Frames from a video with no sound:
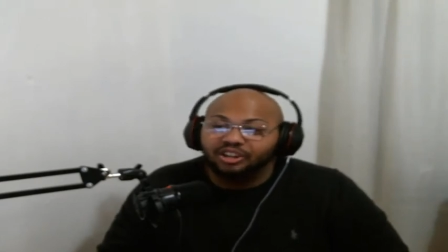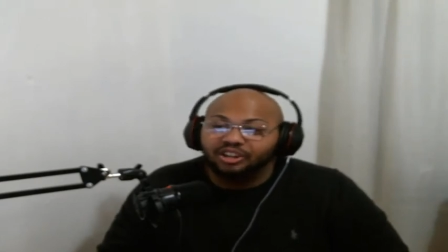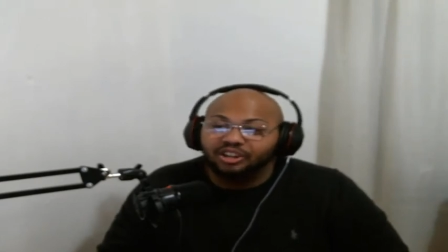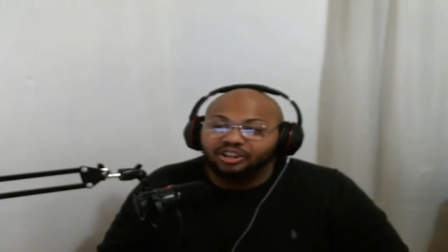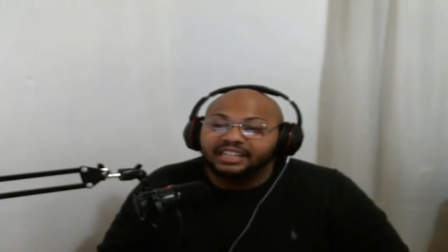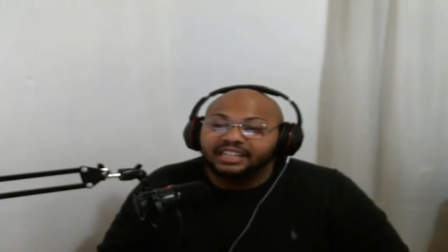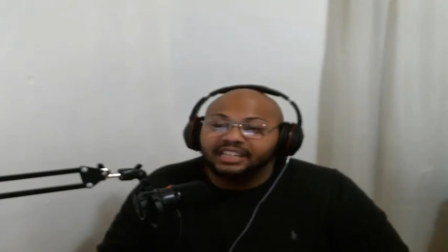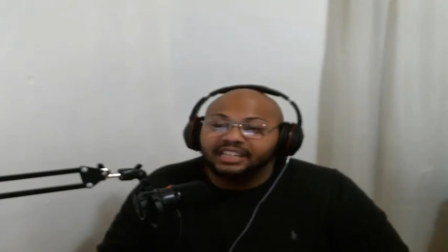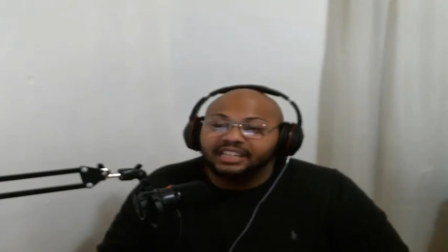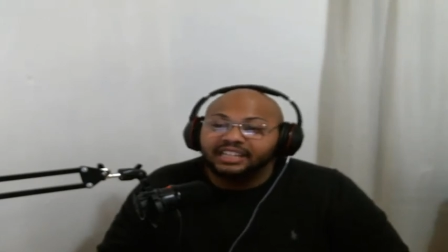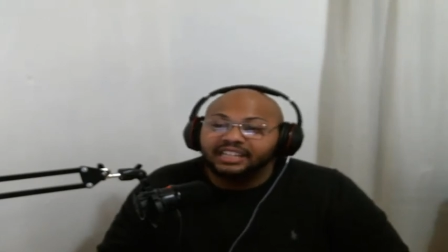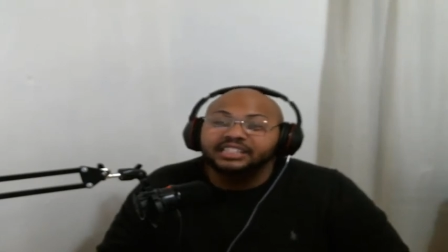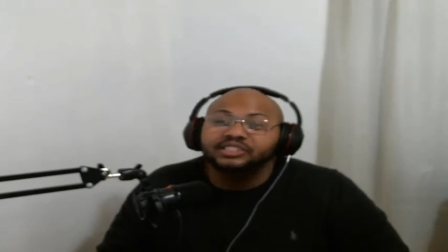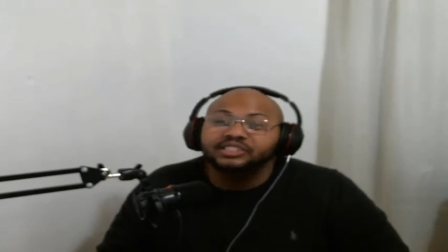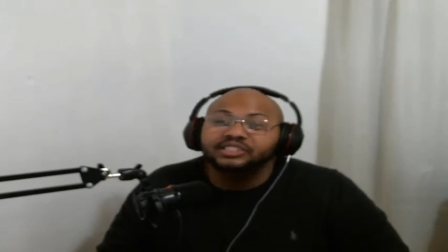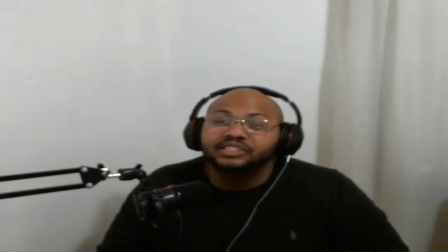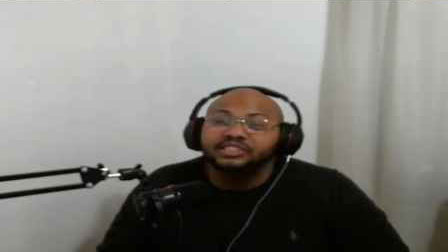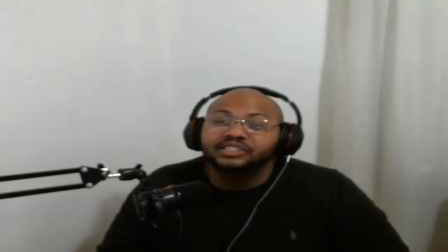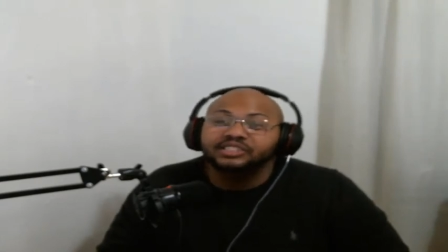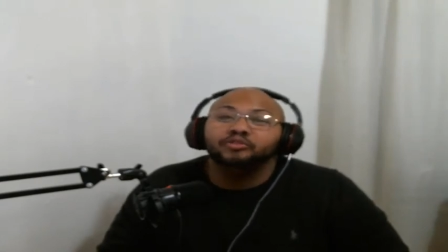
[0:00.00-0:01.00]
Like I said,
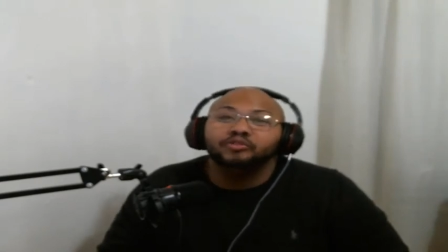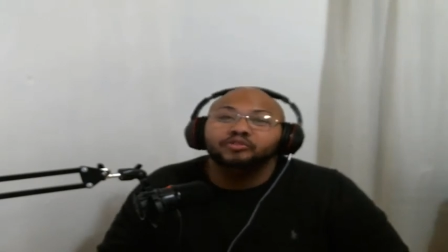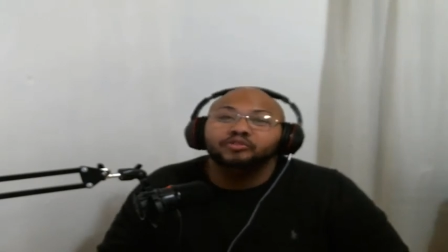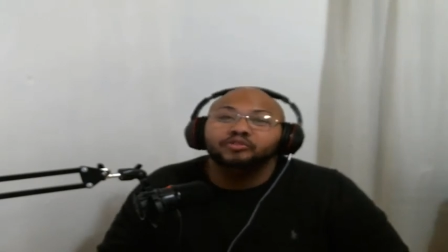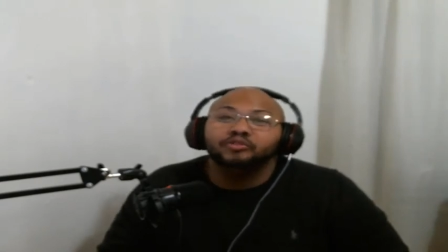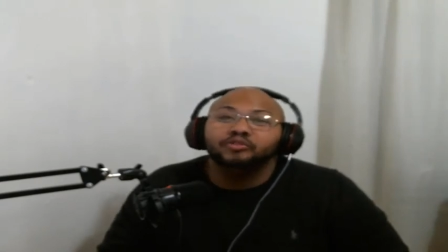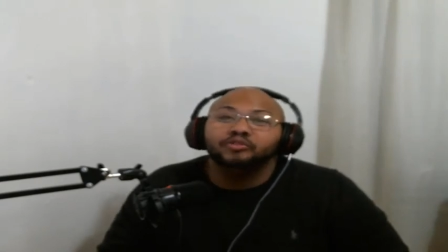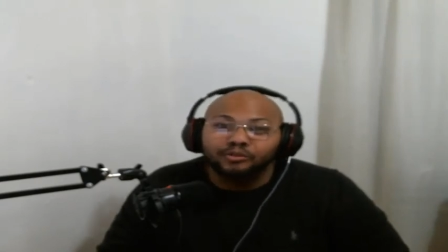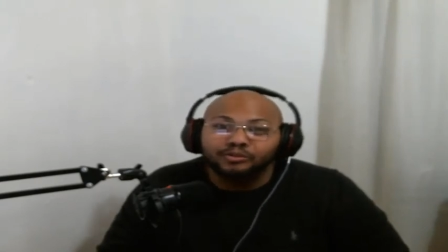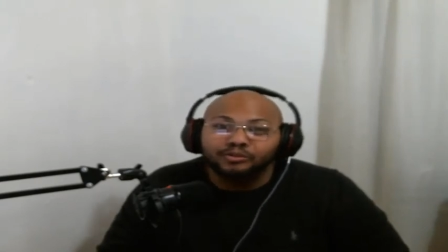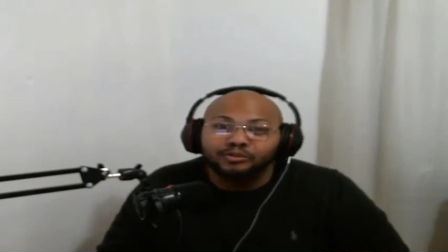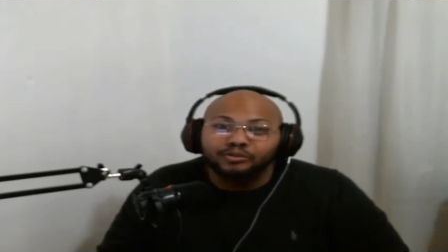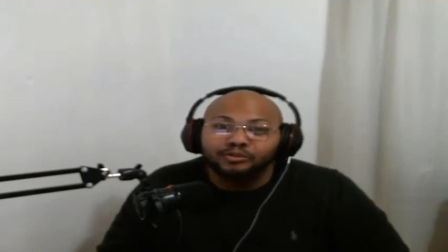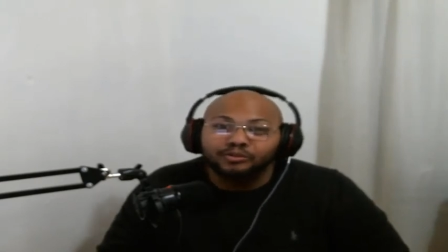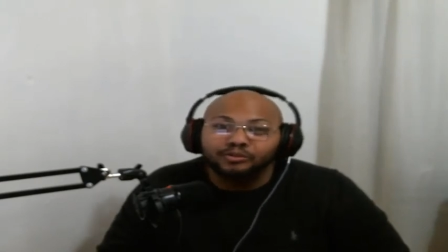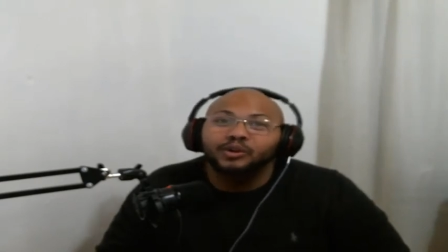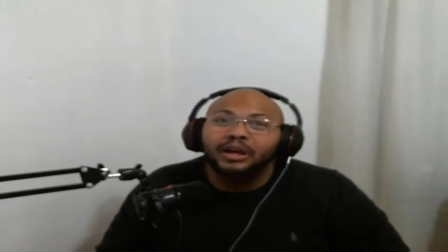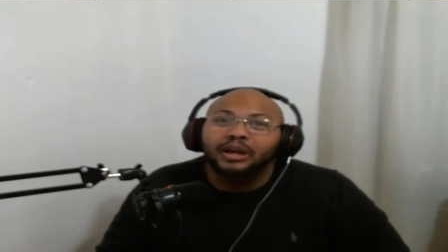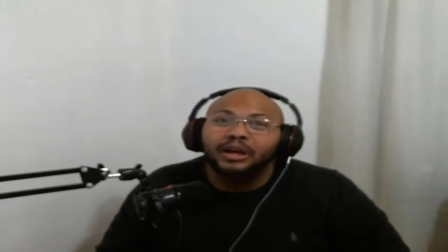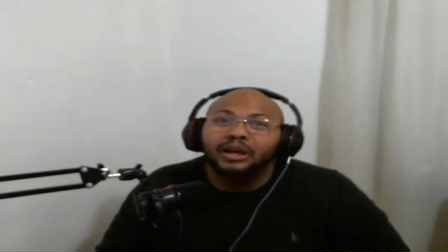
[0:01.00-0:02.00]
he's on a road
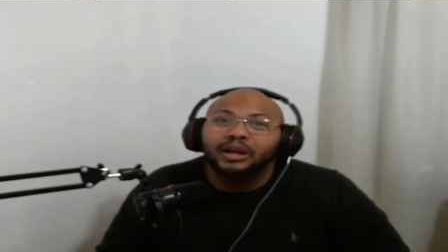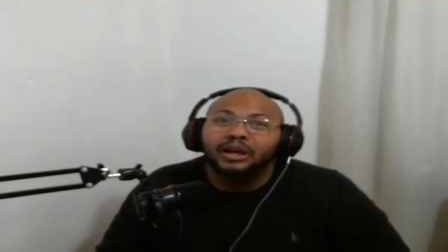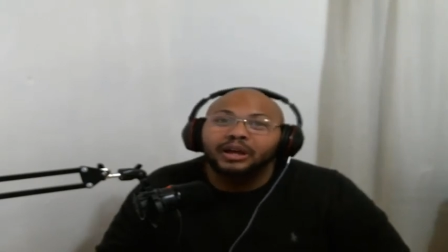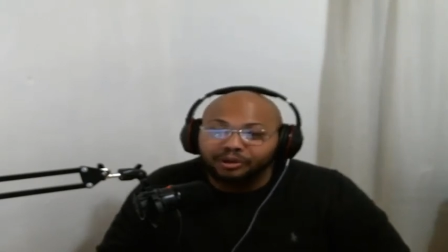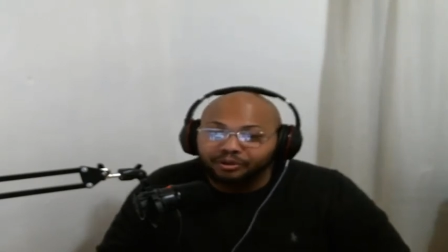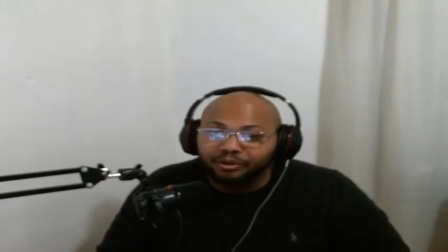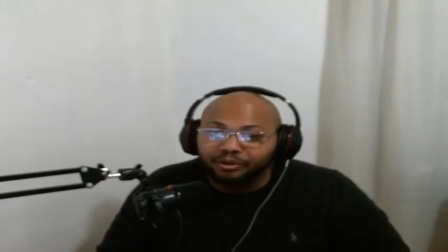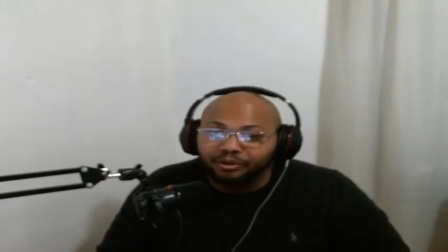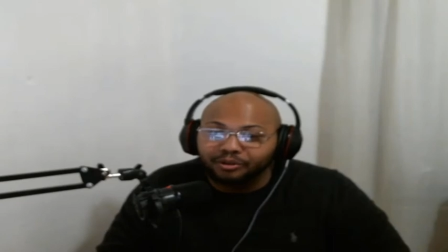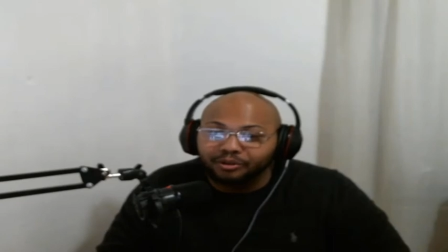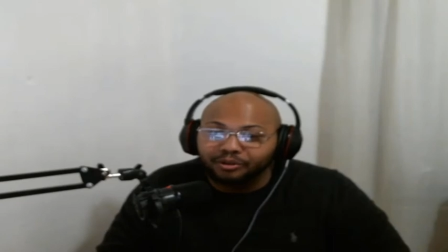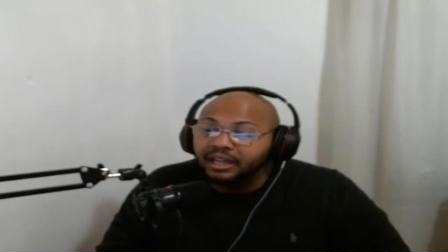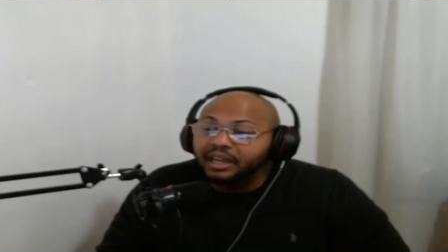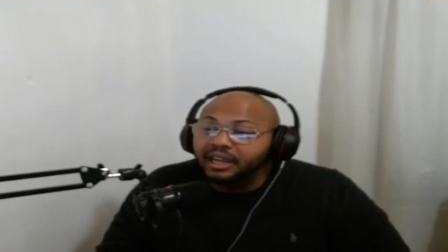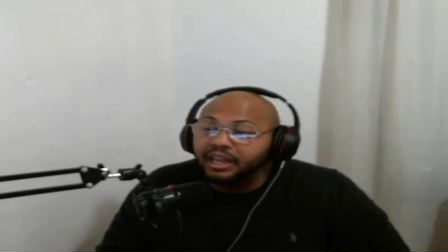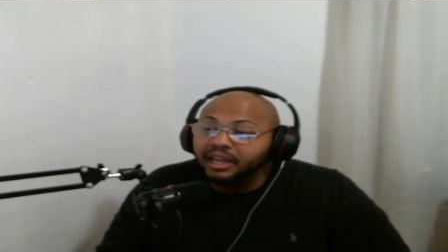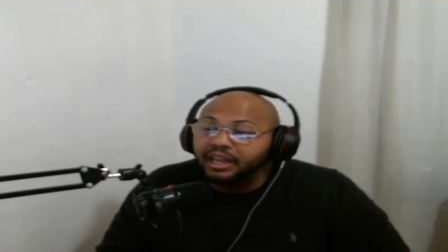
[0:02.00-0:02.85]
to a million.